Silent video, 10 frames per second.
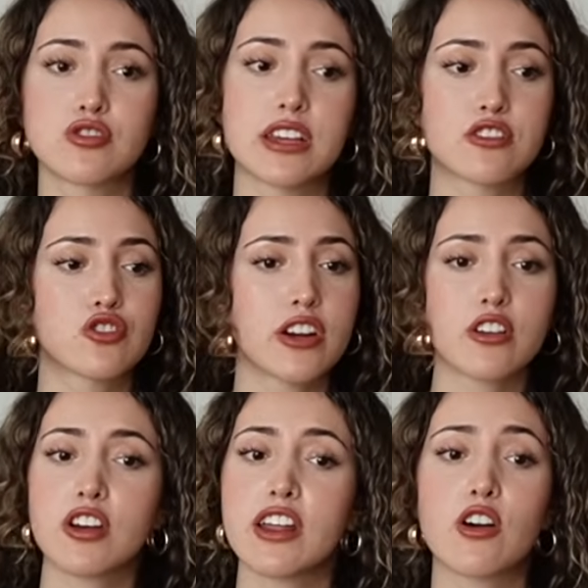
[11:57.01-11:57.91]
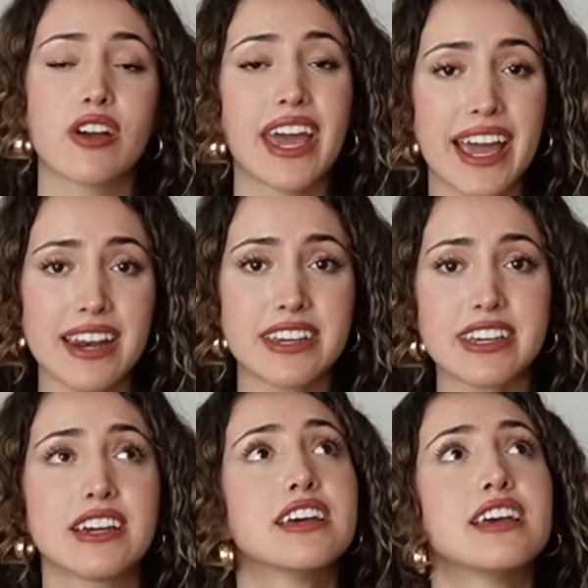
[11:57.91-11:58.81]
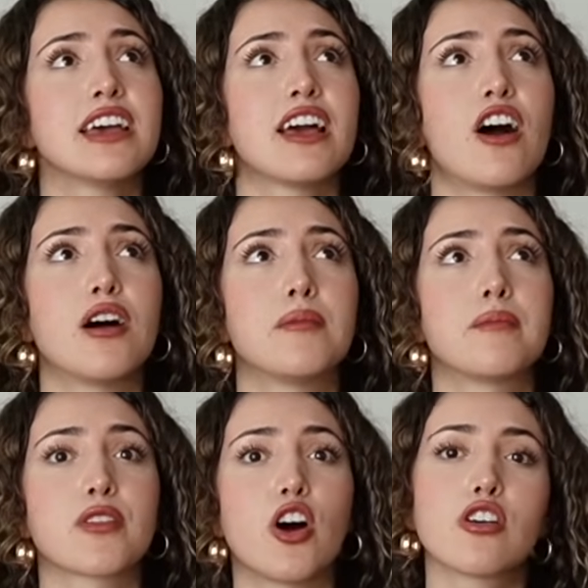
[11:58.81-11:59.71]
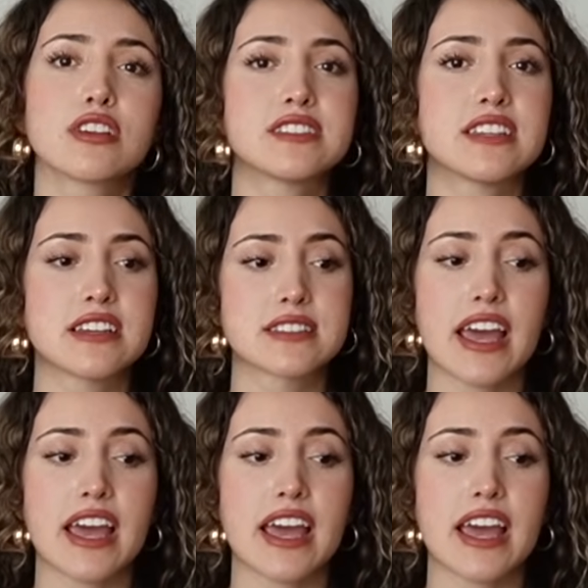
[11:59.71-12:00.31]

then try to cut out candy, all these things.